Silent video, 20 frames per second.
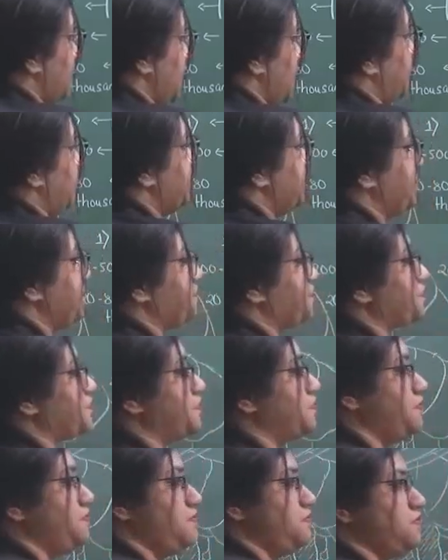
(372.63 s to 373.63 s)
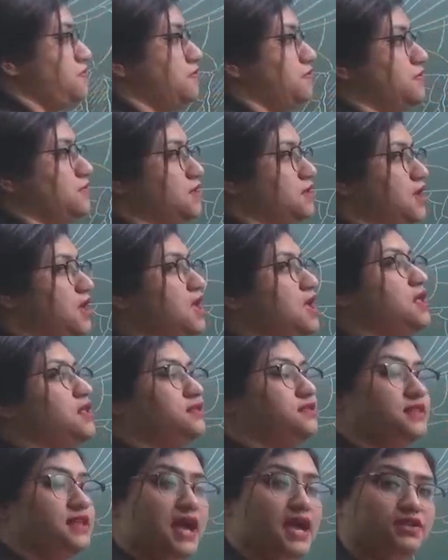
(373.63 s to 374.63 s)
bee,
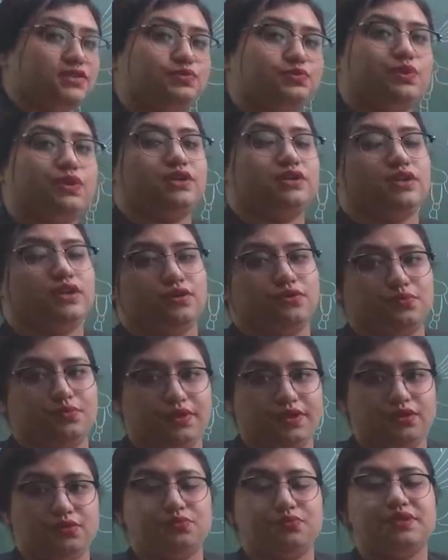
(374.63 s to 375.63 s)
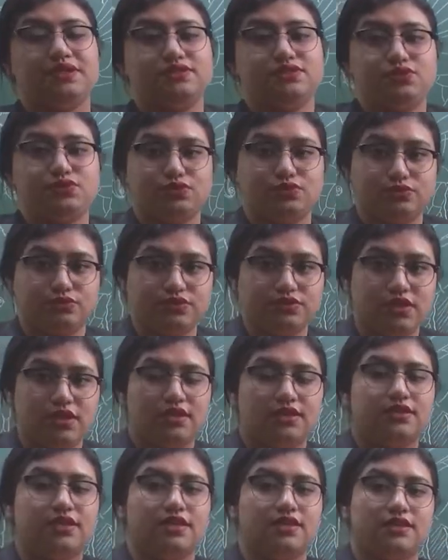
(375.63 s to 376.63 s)
that worker bee will choose
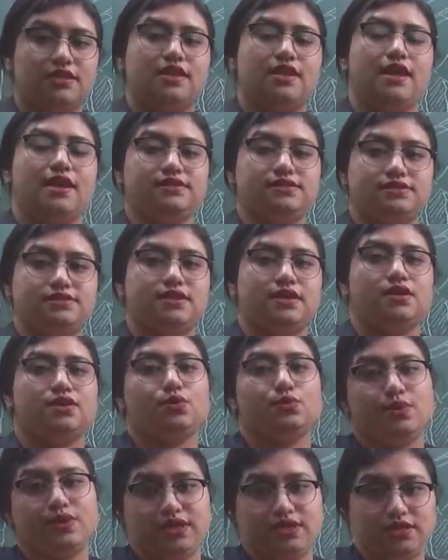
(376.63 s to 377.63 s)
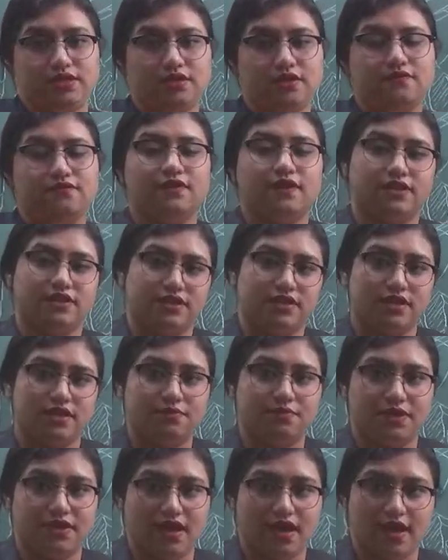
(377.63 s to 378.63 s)
the next queen for
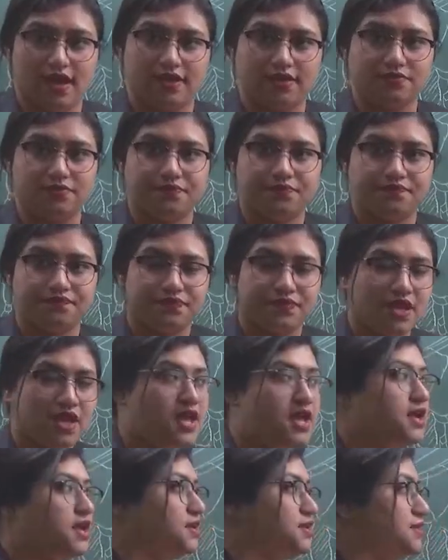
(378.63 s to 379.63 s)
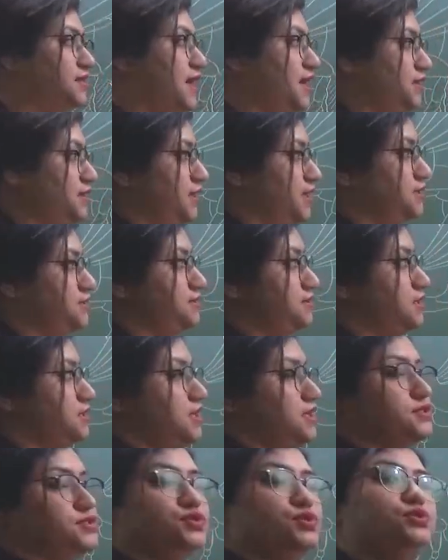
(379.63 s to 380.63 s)
their beehive. In that case,
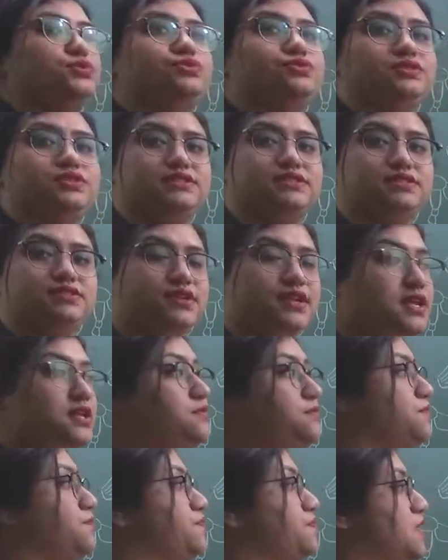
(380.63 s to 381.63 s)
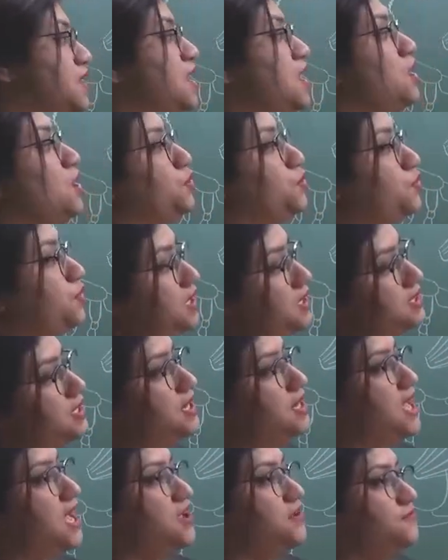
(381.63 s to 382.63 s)
let's go to the screen. When
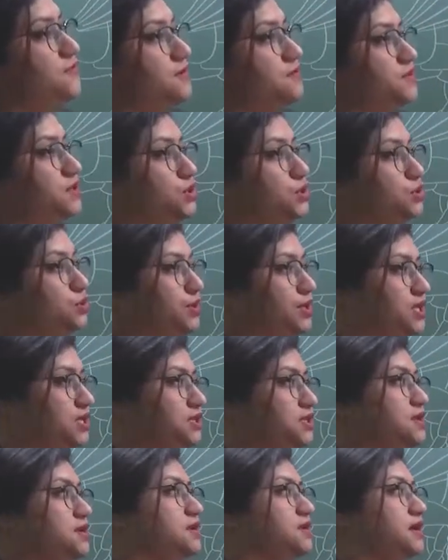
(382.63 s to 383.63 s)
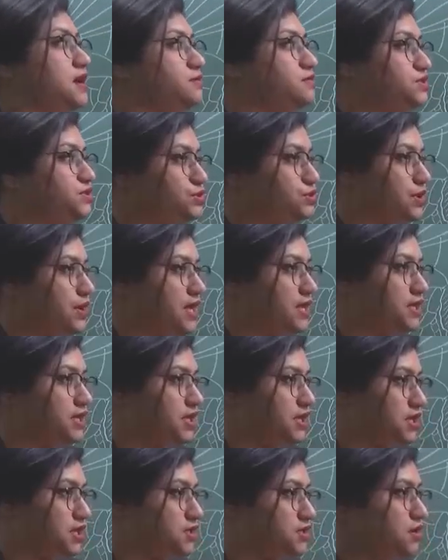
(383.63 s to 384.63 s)
the life of the queen comes to an
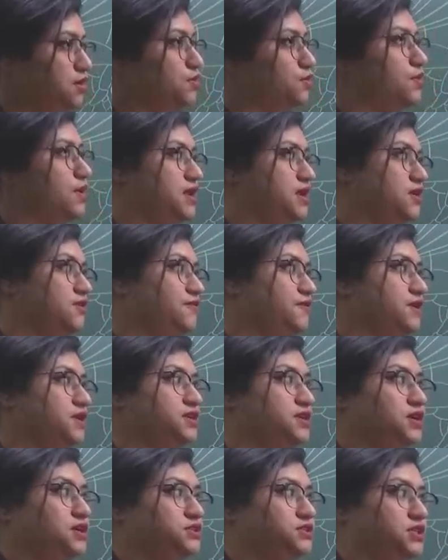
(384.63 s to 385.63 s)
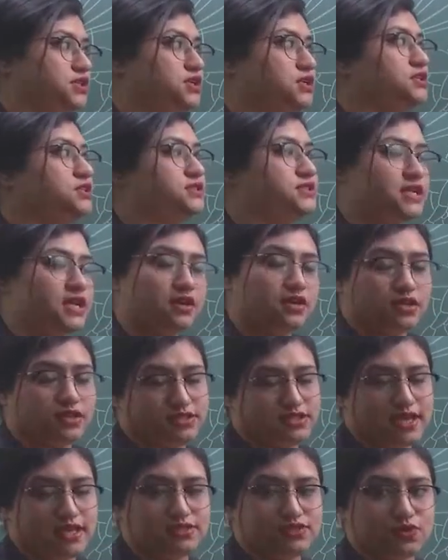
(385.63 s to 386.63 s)
end, one of her daughters
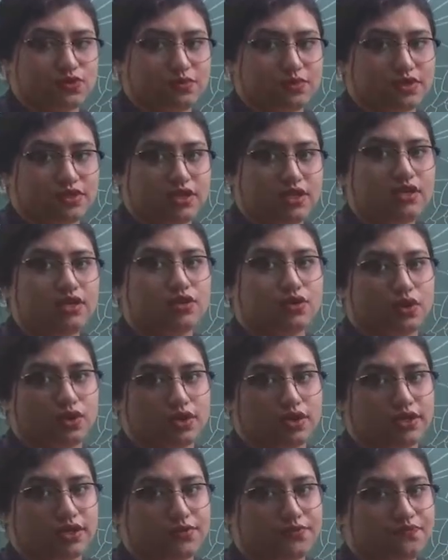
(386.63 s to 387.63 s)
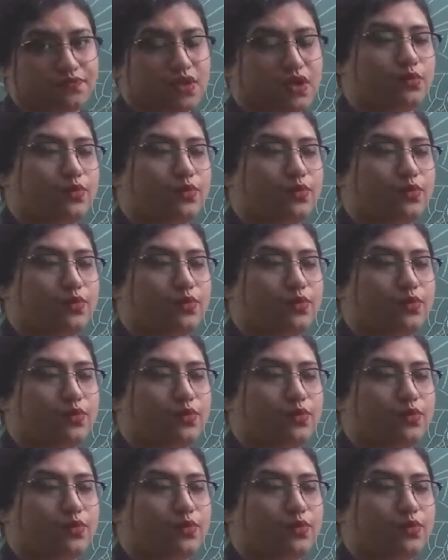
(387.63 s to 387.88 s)
takes over the colony.